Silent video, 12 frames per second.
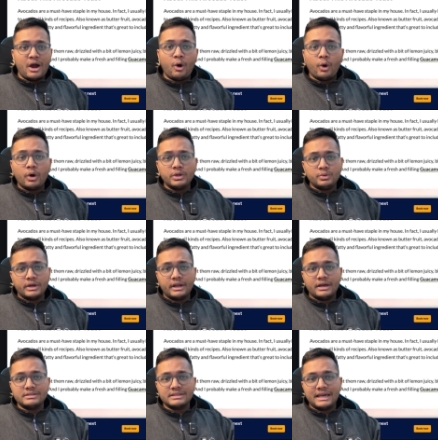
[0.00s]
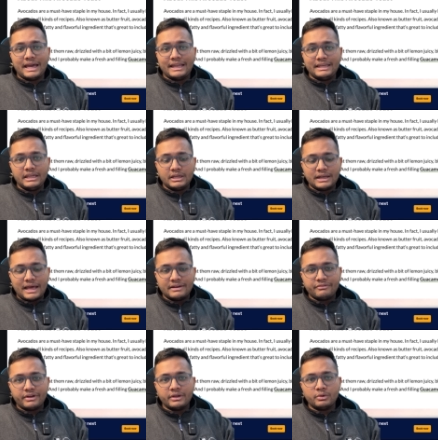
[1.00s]
or you can ask any
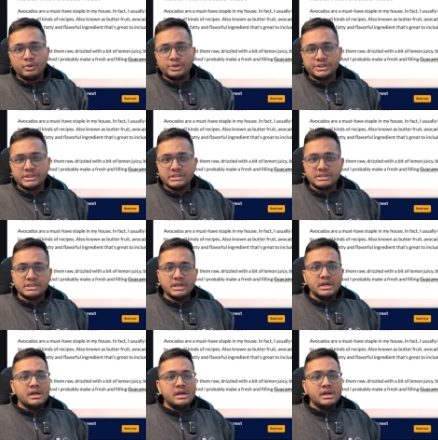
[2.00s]
clarifying questions